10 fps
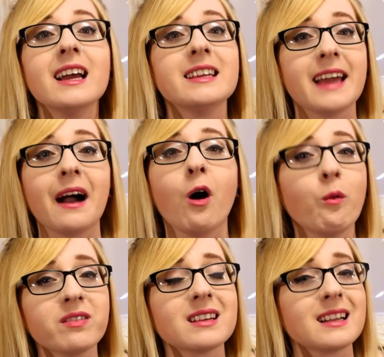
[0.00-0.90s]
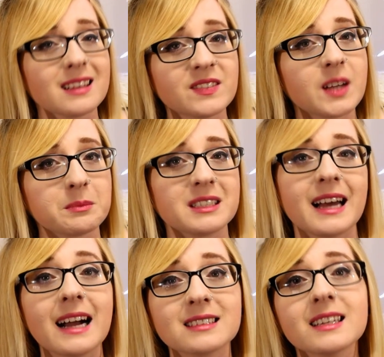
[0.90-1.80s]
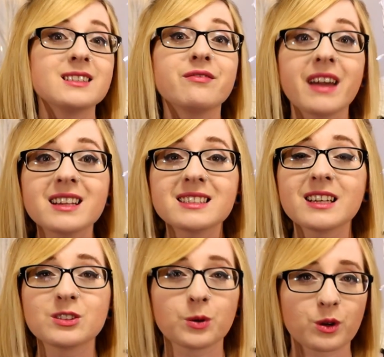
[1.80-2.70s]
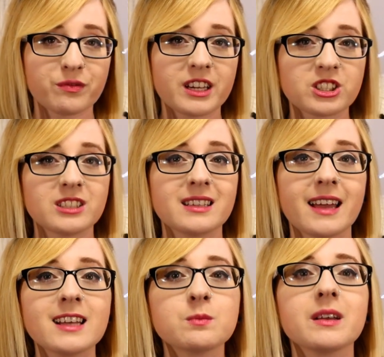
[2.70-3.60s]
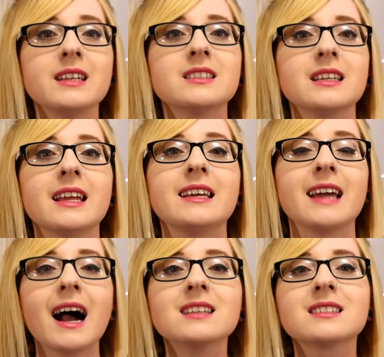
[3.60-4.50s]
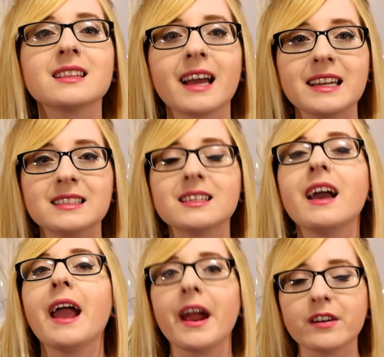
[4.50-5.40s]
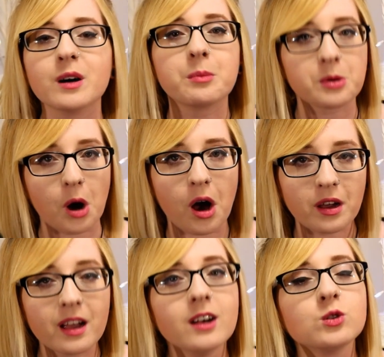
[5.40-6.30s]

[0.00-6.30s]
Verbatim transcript: Yeah, hopefully it lives up to that. It's a fantasy historical fiction that takes place in a gaslight era Prague,